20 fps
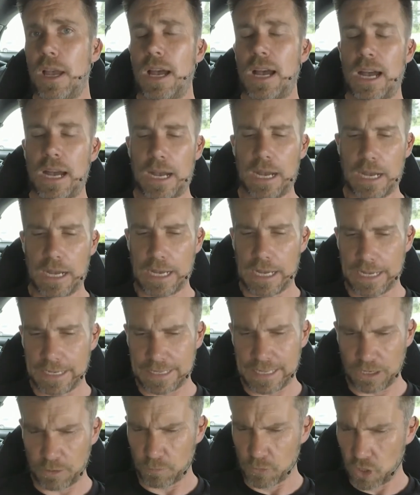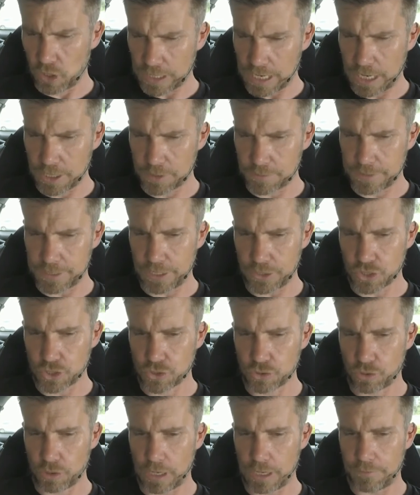Uh, again, I'm not one hundred percent
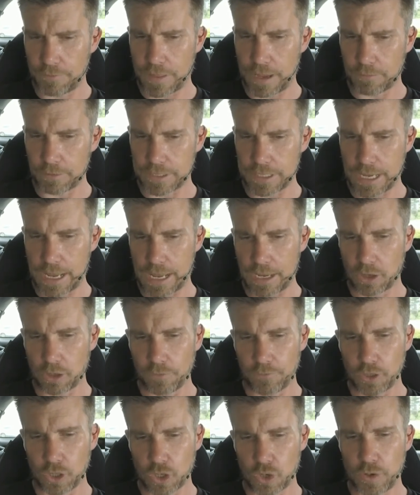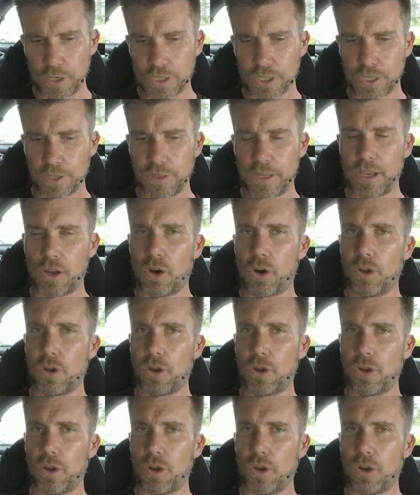sure if that was the angle of your question there.